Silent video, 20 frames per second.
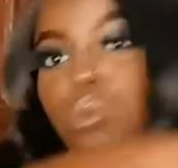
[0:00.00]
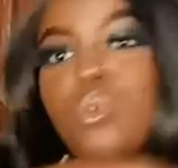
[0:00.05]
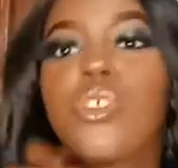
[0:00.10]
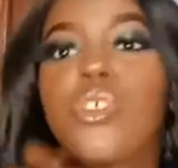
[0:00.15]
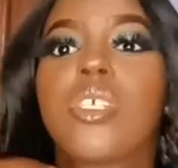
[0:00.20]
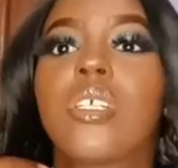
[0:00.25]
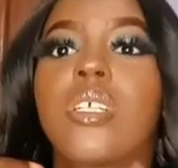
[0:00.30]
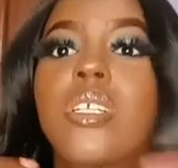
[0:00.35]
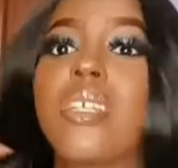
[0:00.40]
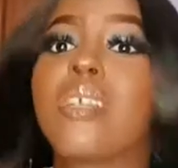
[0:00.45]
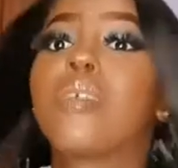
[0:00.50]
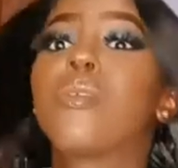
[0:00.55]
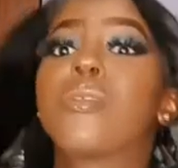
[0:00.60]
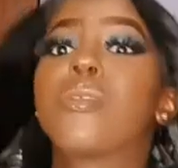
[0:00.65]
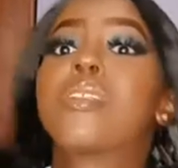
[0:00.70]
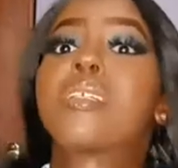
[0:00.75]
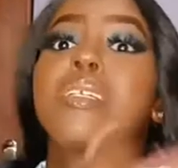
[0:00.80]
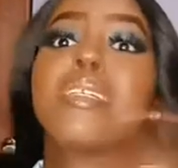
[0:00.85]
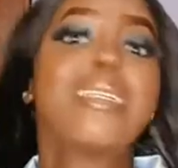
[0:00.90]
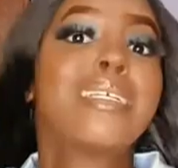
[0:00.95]
chini
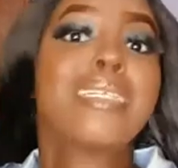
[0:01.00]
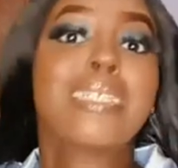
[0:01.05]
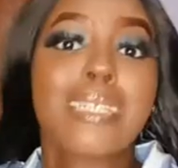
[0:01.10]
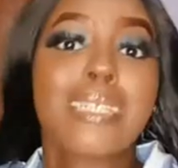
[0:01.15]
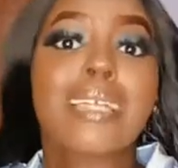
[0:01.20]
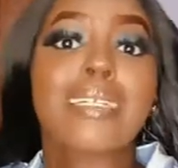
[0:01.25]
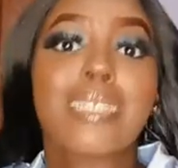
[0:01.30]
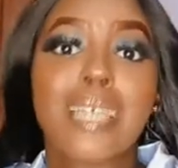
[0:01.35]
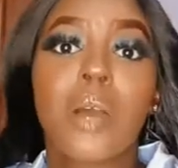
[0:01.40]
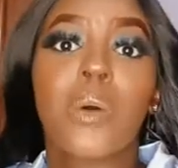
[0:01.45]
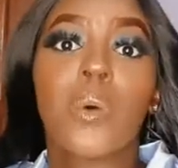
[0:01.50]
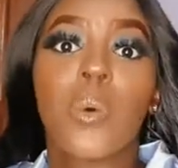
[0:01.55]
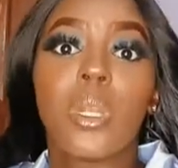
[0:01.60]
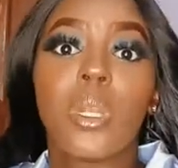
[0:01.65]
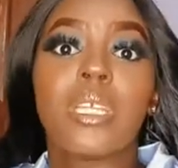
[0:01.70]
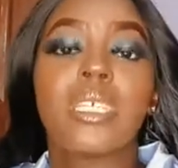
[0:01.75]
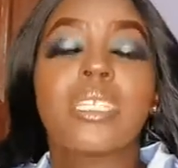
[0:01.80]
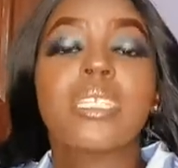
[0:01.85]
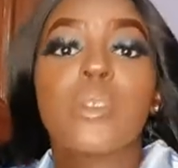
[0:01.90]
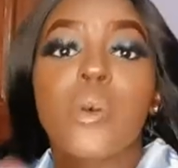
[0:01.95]
because isha tangle
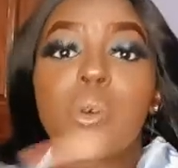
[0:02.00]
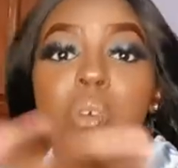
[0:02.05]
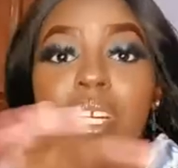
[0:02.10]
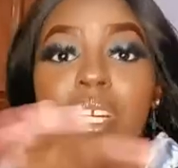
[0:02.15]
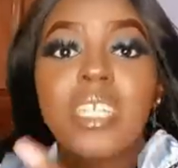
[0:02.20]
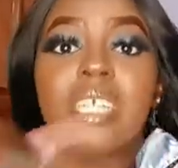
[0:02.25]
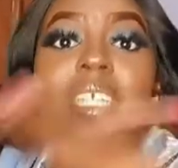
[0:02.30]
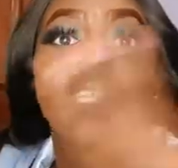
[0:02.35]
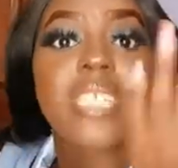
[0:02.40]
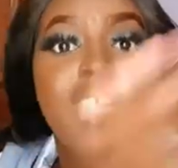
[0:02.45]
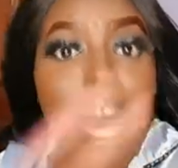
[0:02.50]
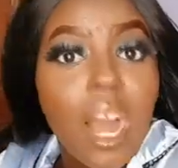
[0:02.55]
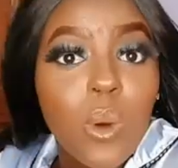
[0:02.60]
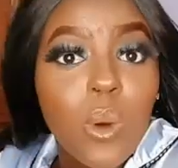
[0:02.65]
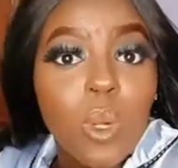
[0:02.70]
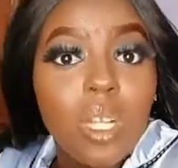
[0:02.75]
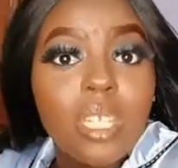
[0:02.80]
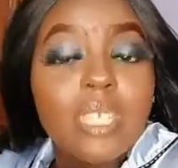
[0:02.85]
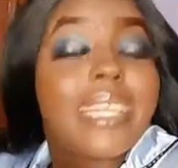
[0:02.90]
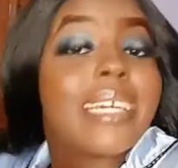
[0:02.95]
it's already
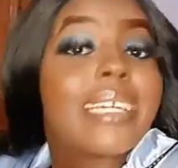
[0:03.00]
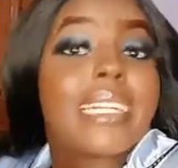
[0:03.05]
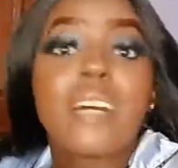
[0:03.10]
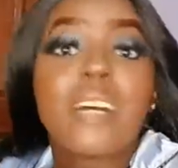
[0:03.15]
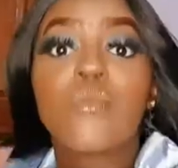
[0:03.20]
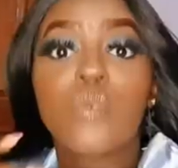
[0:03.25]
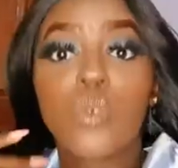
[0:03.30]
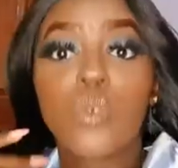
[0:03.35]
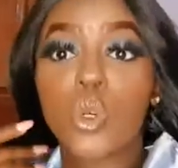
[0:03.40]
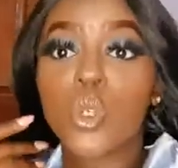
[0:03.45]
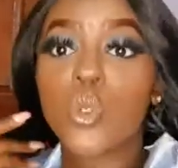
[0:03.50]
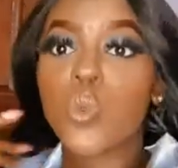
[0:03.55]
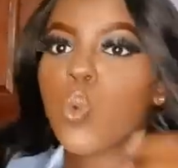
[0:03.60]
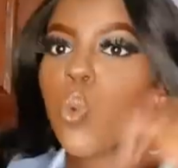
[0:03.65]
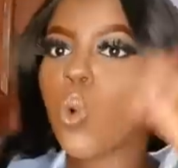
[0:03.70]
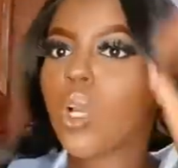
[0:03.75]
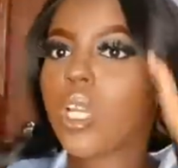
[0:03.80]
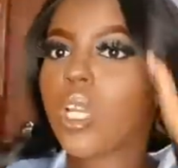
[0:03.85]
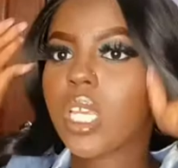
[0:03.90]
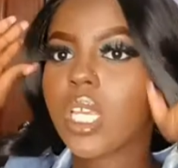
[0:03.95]
tangled and i've not
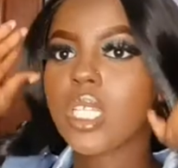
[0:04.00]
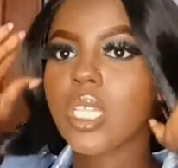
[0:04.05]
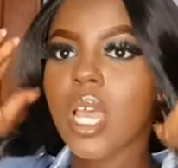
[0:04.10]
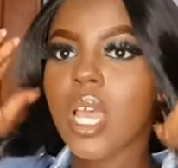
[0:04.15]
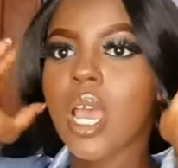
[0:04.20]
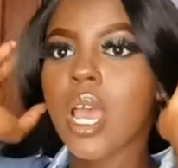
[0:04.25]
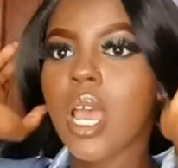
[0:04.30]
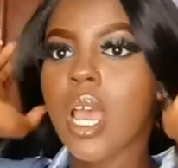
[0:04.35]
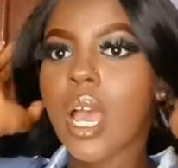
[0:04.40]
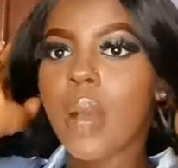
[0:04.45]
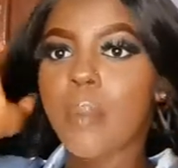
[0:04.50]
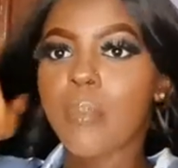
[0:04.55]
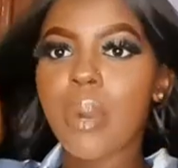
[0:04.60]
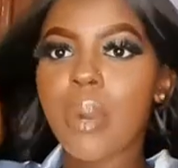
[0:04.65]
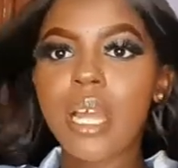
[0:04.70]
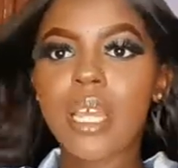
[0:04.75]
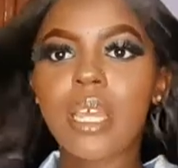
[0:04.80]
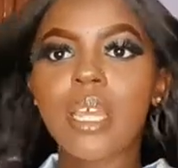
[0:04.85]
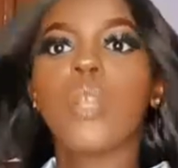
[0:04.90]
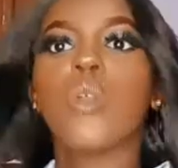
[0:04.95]
worn it
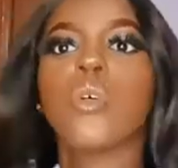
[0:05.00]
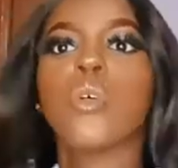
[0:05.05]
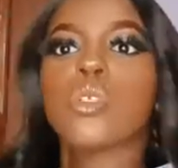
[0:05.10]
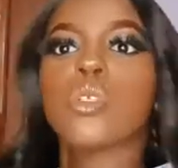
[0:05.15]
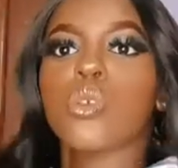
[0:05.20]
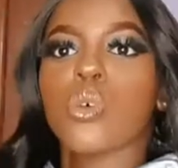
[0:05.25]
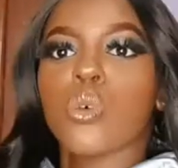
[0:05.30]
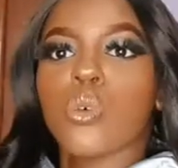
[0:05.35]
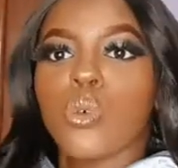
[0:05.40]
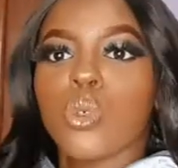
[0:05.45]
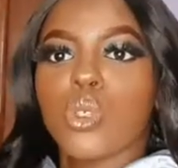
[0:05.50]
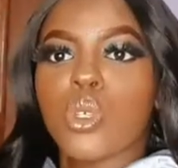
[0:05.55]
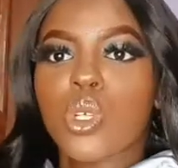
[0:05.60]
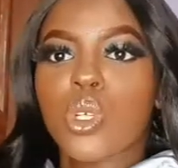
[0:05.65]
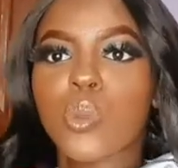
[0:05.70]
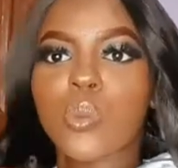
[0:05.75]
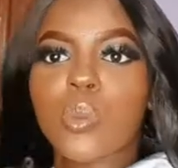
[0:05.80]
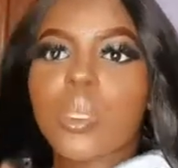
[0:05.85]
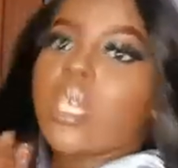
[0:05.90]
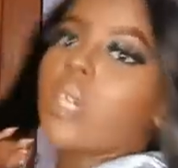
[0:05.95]
but it looks so good
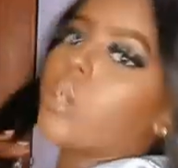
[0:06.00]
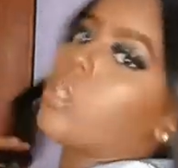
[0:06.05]
on me